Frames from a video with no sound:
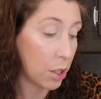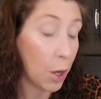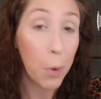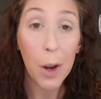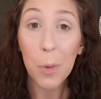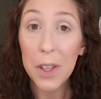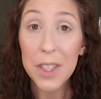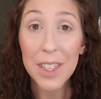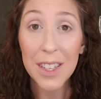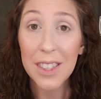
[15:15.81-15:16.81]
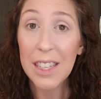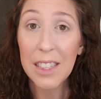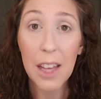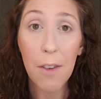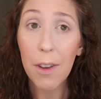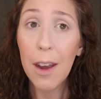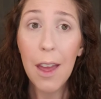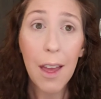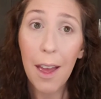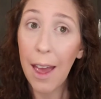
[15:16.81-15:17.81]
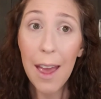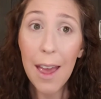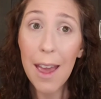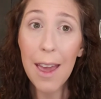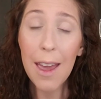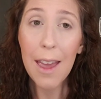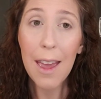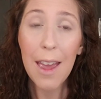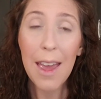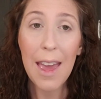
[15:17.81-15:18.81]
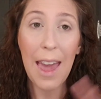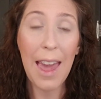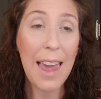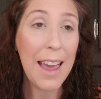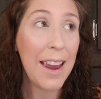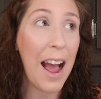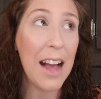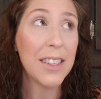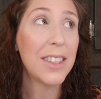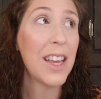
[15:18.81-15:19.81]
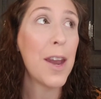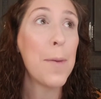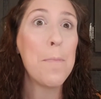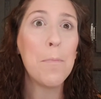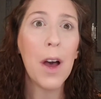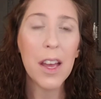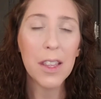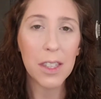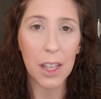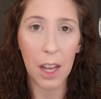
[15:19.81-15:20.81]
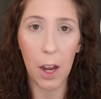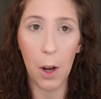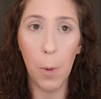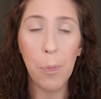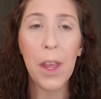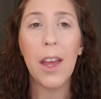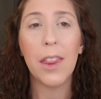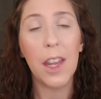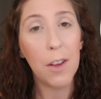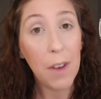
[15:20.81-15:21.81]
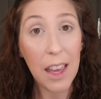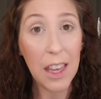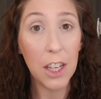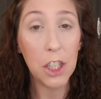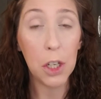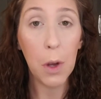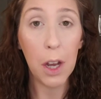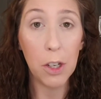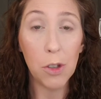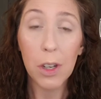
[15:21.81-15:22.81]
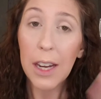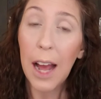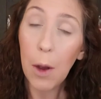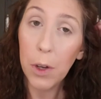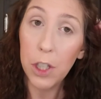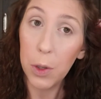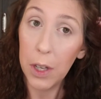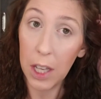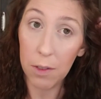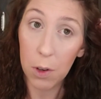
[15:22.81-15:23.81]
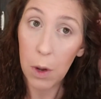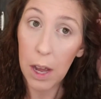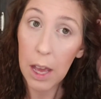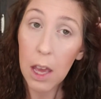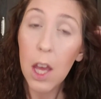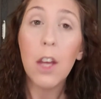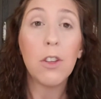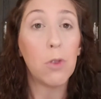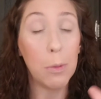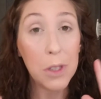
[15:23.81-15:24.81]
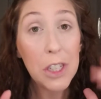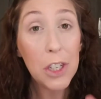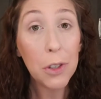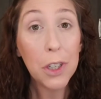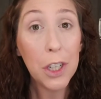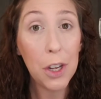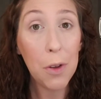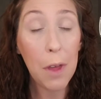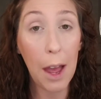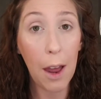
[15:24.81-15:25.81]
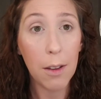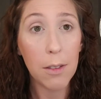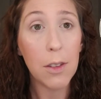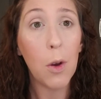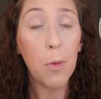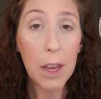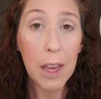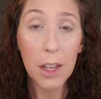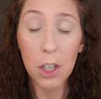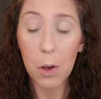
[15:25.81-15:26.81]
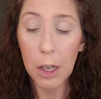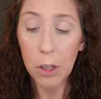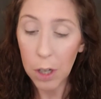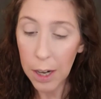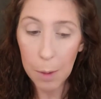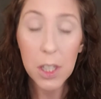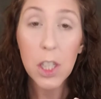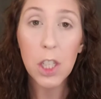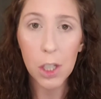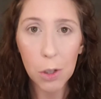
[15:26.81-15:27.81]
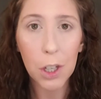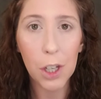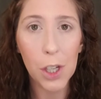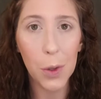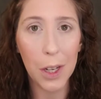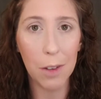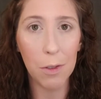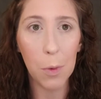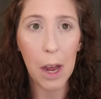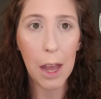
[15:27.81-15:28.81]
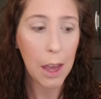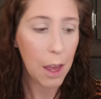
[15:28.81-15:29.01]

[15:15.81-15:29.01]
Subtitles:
So we're at 167. Hey. And I said months ago that if I hit 200, I would do a giveaway. So I'm still going to do that. So if we hit 200, I'm still going to do a giveaway.